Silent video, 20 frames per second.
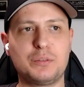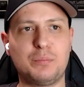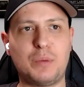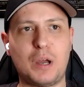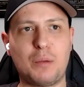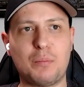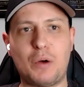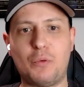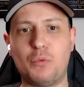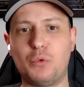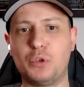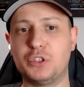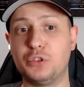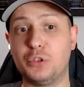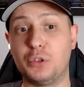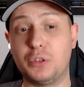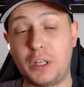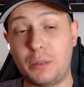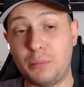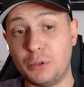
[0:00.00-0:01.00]
My mom was
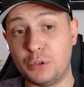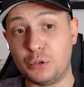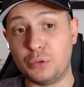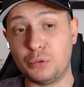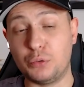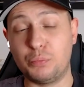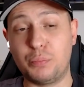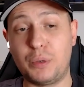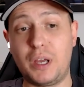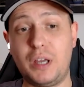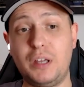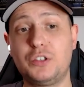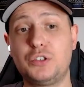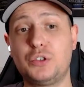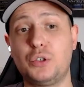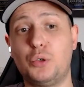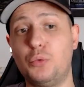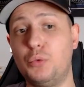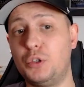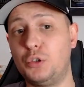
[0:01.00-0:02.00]
not able to pay,
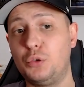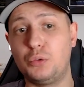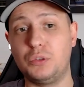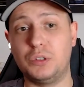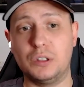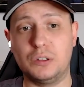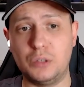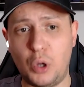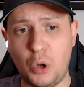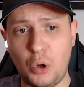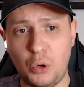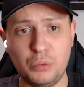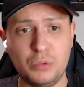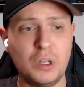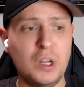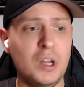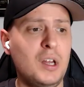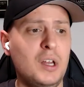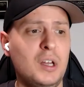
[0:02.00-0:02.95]
so we took the loan.